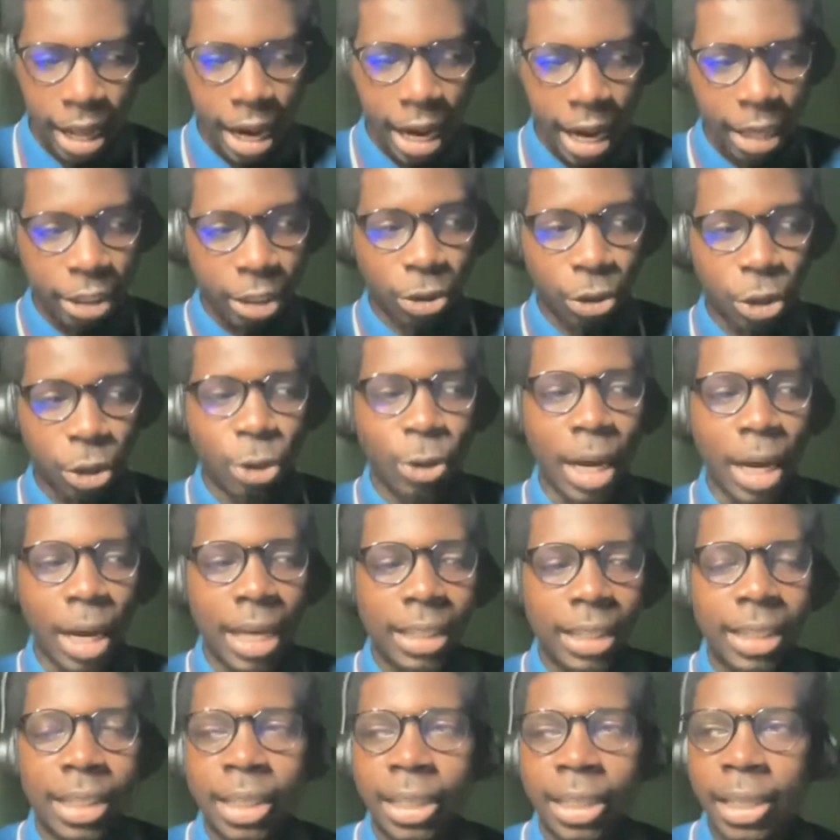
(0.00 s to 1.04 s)
As I was going to
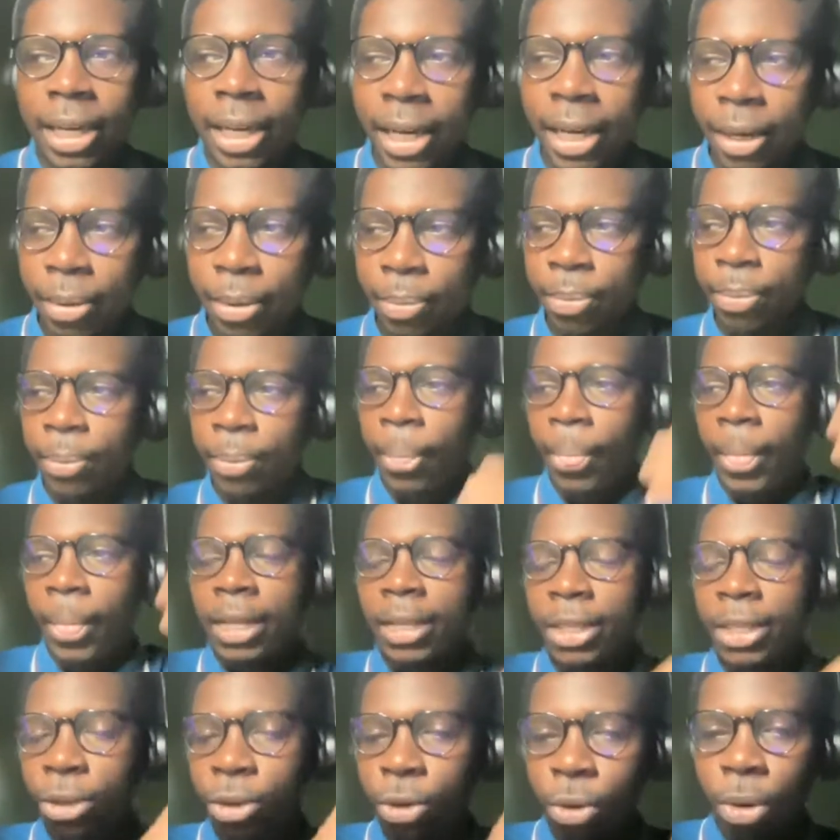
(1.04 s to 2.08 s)
ask,
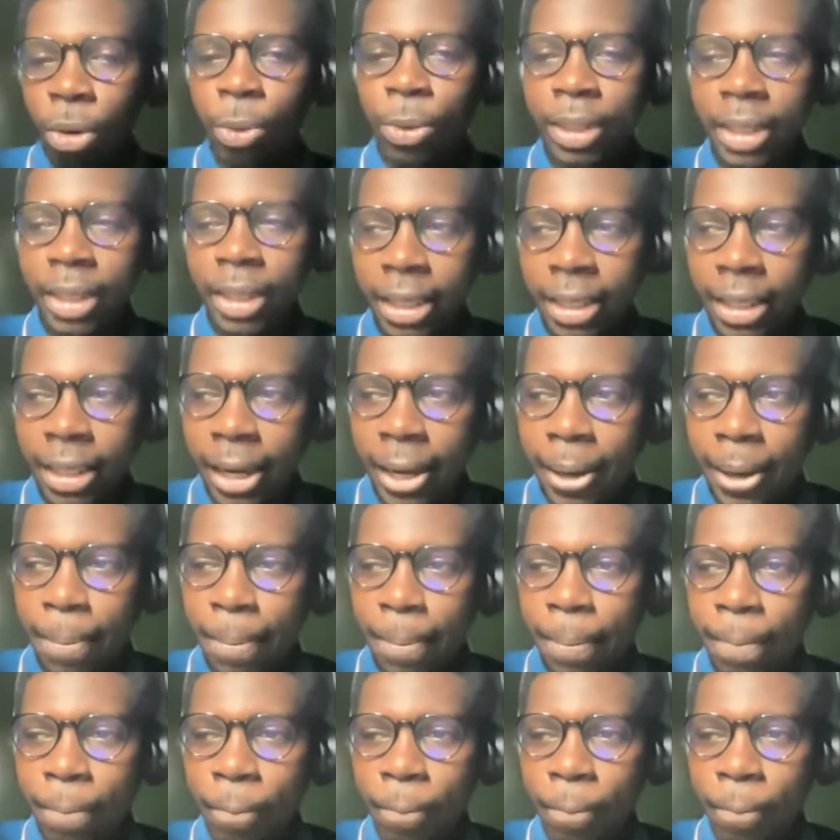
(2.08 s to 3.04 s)
since you work with data,